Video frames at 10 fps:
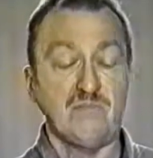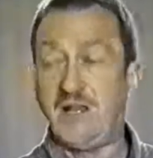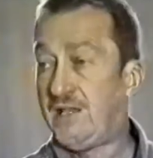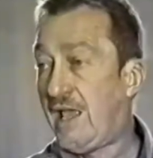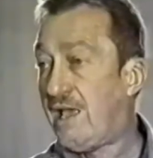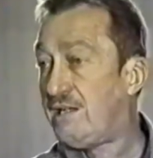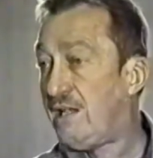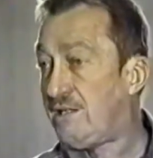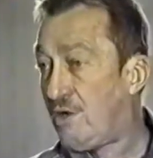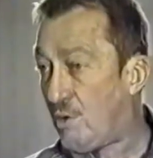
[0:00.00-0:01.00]
But I can't
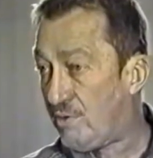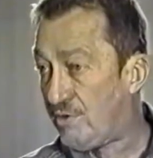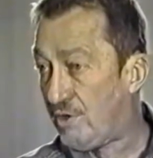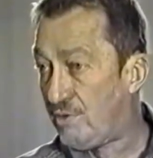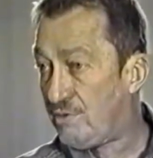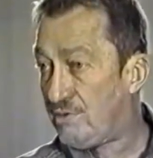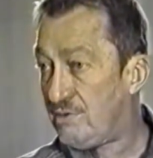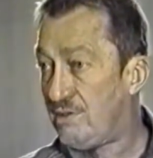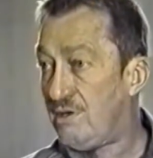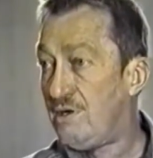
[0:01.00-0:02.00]
let go of you
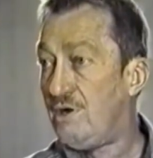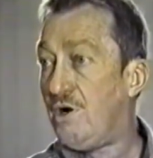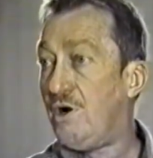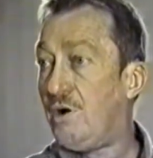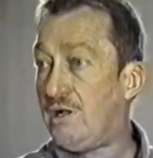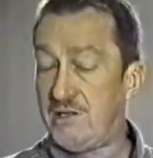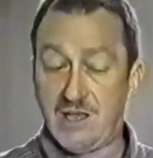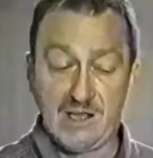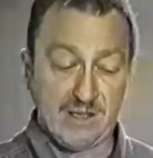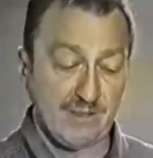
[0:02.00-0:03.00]
or I'll
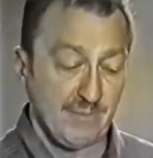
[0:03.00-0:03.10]
die.